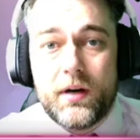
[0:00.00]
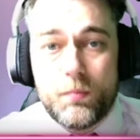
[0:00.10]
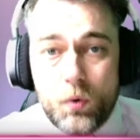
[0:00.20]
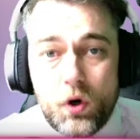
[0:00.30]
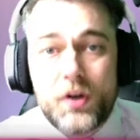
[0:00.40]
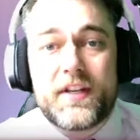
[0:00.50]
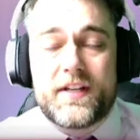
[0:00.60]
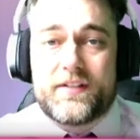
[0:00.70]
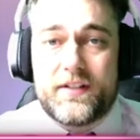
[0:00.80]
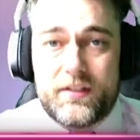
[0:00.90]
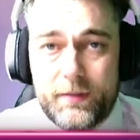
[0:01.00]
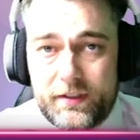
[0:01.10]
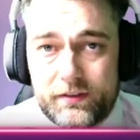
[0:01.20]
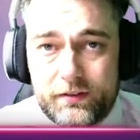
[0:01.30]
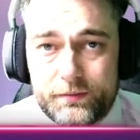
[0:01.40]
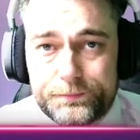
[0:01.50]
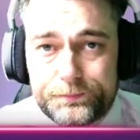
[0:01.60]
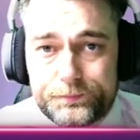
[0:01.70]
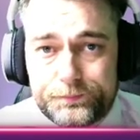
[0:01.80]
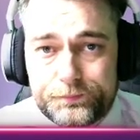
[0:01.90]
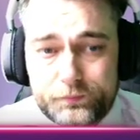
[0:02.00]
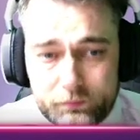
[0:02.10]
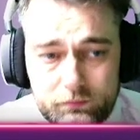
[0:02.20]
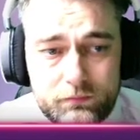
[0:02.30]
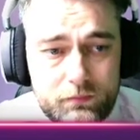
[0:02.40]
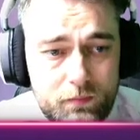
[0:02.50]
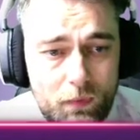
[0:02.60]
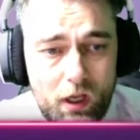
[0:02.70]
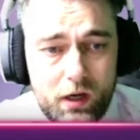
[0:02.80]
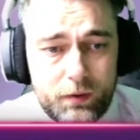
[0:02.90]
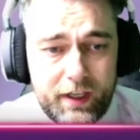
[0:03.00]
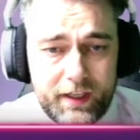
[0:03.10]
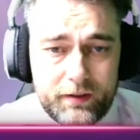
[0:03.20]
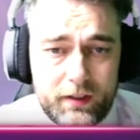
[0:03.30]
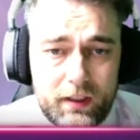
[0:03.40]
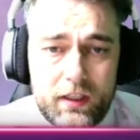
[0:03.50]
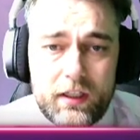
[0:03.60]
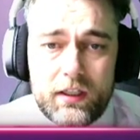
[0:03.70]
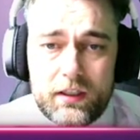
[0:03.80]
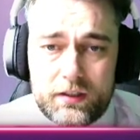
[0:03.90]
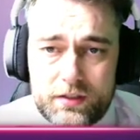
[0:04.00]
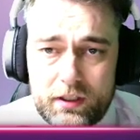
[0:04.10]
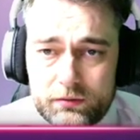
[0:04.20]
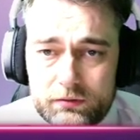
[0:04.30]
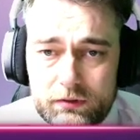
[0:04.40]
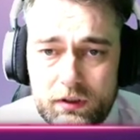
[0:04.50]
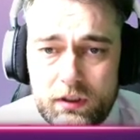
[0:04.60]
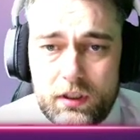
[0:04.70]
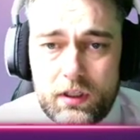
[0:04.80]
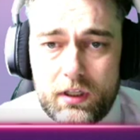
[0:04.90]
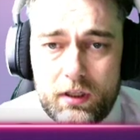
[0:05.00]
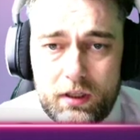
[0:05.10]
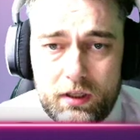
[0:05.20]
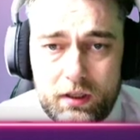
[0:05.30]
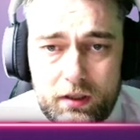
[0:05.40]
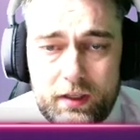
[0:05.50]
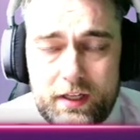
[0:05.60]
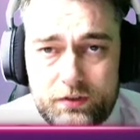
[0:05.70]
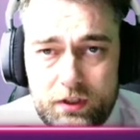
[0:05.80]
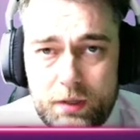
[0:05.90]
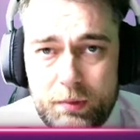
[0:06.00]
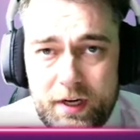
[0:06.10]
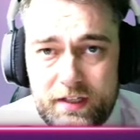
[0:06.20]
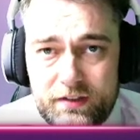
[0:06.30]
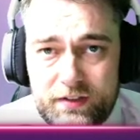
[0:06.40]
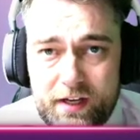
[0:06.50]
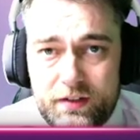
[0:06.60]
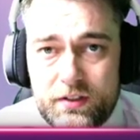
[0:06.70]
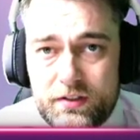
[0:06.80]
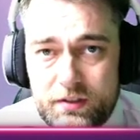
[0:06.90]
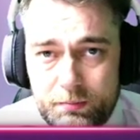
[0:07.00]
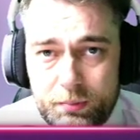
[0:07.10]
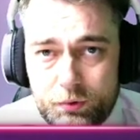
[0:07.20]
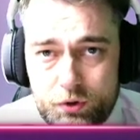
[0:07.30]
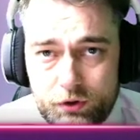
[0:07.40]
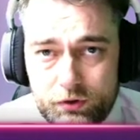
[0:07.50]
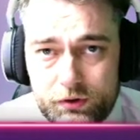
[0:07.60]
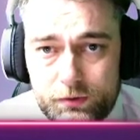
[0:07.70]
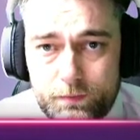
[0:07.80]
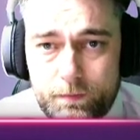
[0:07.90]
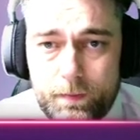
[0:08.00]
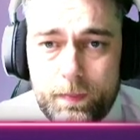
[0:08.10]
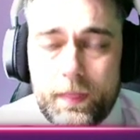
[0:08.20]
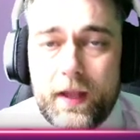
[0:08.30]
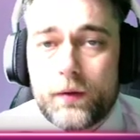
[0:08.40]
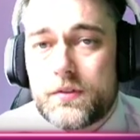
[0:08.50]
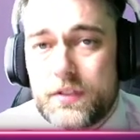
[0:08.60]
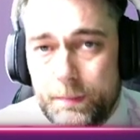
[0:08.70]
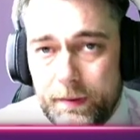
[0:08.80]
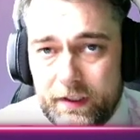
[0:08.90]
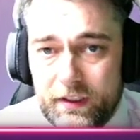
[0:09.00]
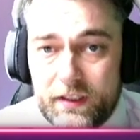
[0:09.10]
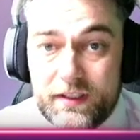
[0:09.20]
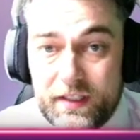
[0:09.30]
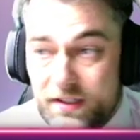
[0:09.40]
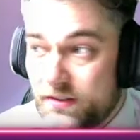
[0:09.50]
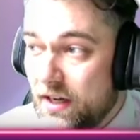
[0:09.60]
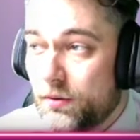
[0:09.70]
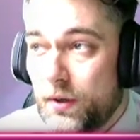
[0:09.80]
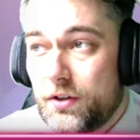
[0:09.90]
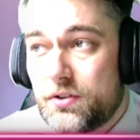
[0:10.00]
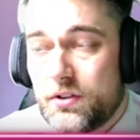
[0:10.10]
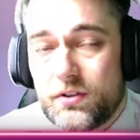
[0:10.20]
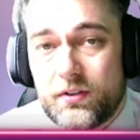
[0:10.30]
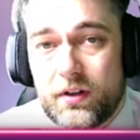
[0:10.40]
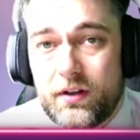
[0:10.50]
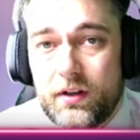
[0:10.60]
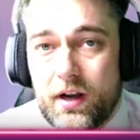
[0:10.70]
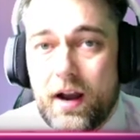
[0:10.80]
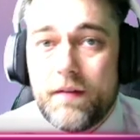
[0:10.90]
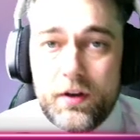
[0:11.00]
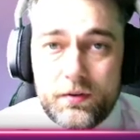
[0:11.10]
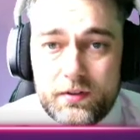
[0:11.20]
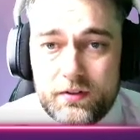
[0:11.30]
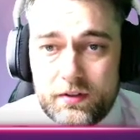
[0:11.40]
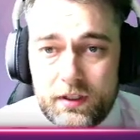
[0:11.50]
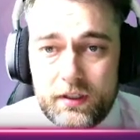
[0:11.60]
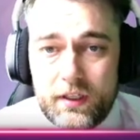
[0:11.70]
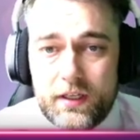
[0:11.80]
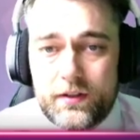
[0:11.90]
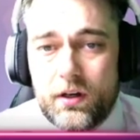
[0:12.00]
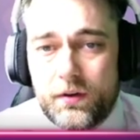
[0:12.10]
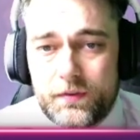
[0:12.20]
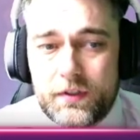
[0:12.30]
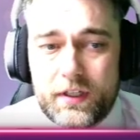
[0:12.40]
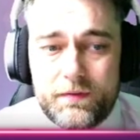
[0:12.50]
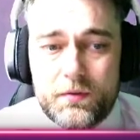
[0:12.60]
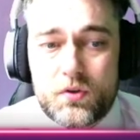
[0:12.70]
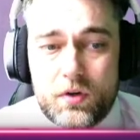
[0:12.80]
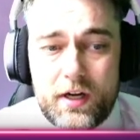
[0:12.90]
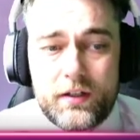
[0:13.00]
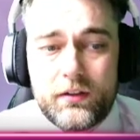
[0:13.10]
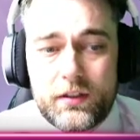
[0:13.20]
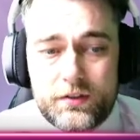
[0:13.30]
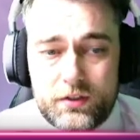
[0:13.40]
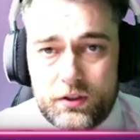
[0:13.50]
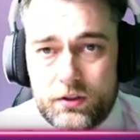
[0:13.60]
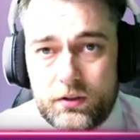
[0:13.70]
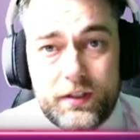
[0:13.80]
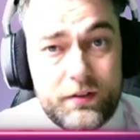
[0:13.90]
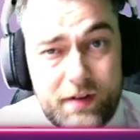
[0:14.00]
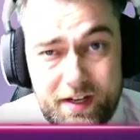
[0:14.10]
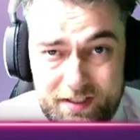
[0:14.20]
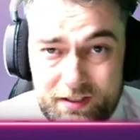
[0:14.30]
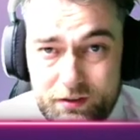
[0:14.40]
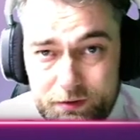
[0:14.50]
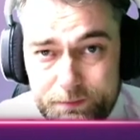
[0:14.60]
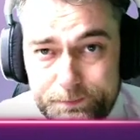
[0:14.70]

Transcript: I'm working in centimetres. Okay, so let's start breaking this down into simple chunks. Now typically in these style questions, I've noticed that they often give you a triangle, a circle and a rectangle.